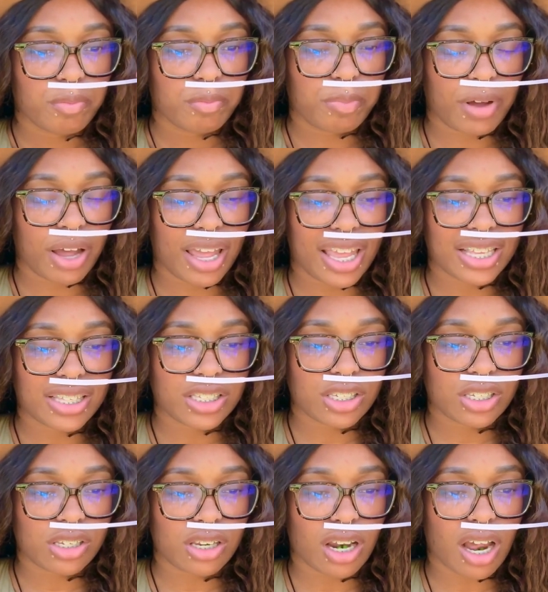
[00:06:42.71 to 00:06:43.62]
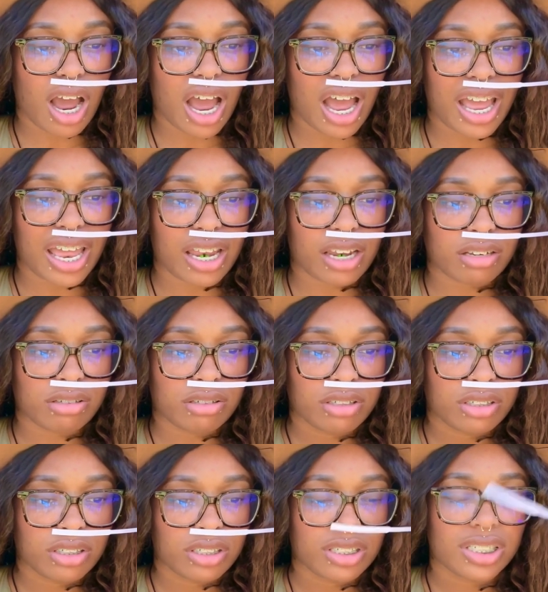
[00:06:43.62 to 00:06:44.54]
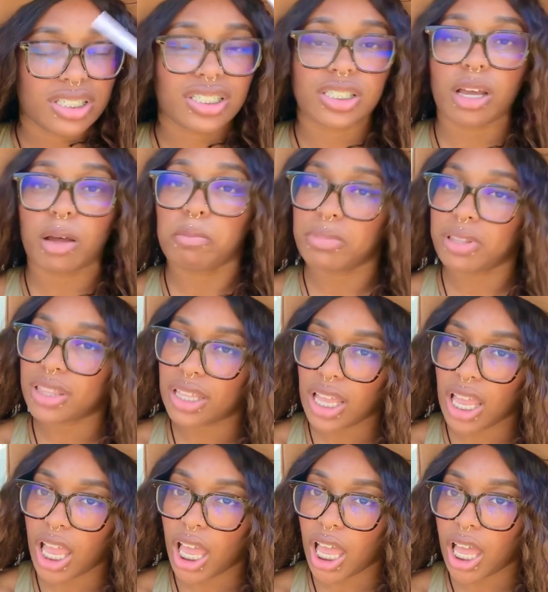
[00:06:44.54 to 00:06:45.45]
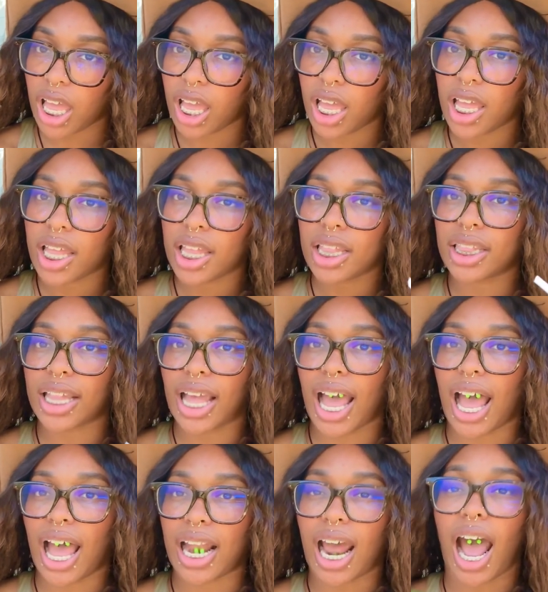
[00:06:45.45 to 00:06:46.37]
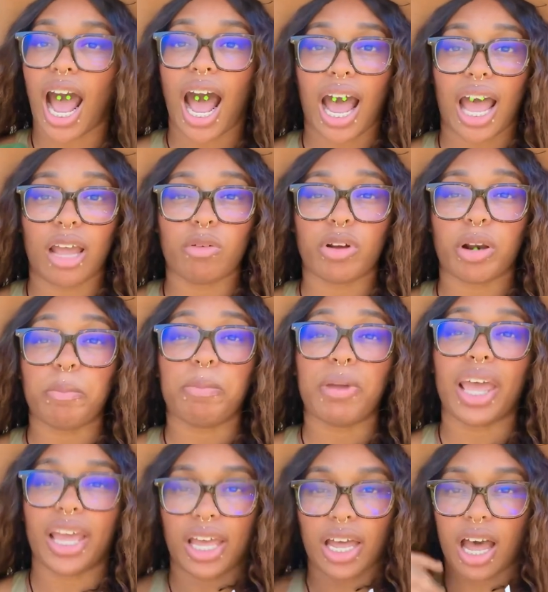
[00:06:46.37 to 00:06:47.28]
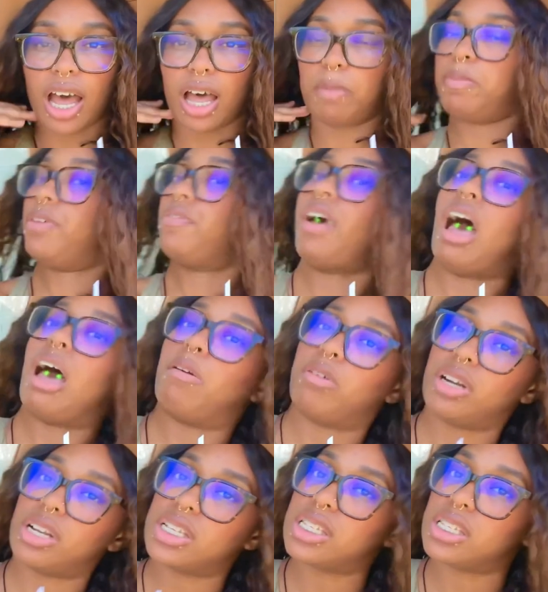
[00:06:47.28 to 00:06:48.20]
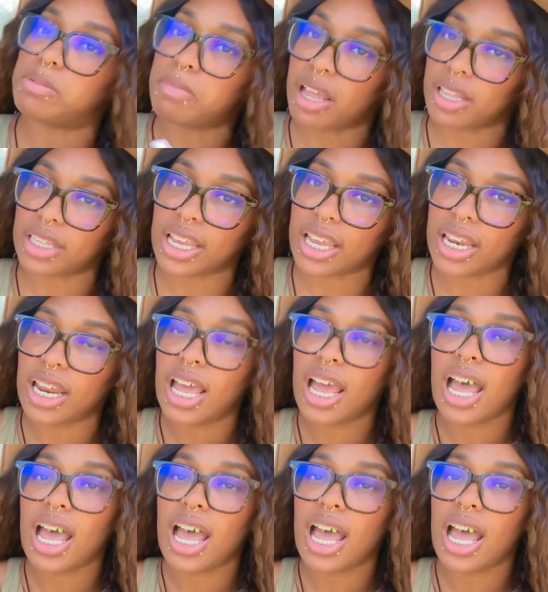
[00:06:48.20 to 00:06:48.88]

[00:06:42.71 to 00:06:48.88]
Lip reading: but it's not something that I would pick up if I were to smell it.